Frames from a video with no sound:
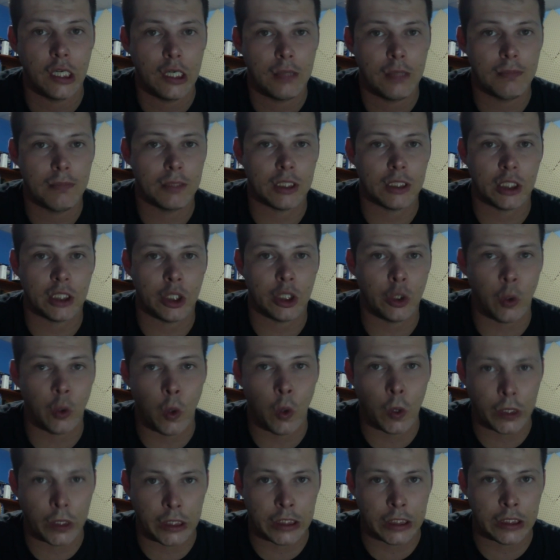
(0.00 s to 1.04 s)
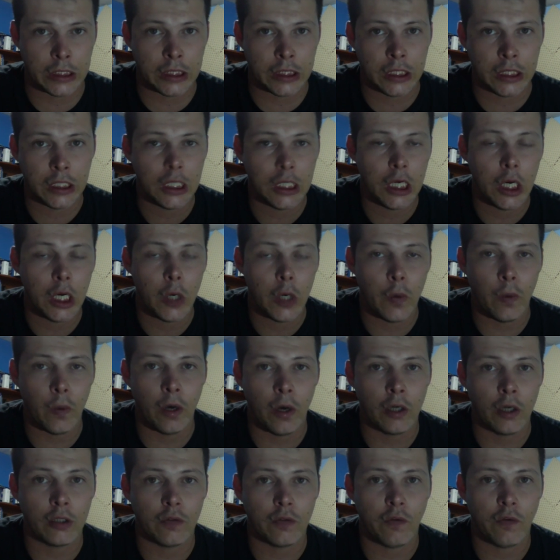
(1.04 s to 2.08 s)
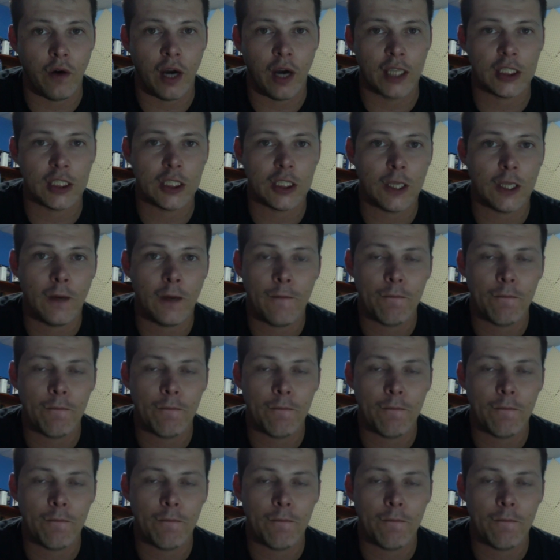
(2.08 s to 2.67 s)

Mr. Norden wrote for us.